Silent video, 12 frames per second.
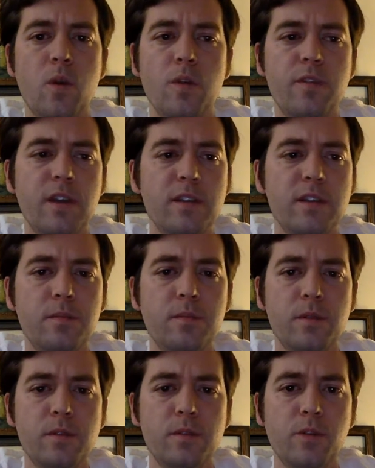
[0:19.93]
We've got
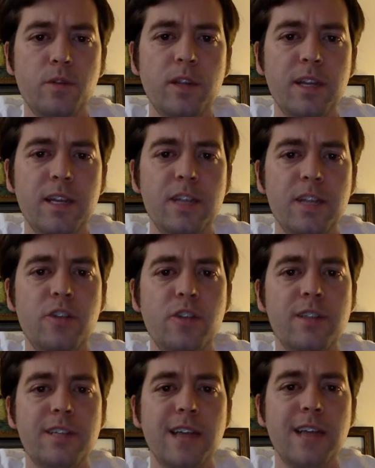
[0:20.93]
some really
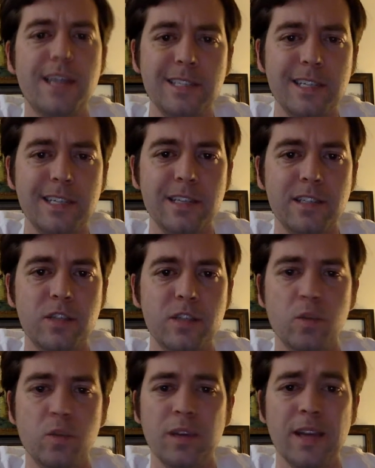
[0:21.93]
interesting ideas
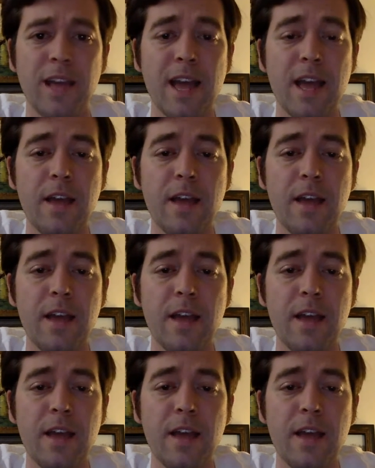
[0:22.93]
this week.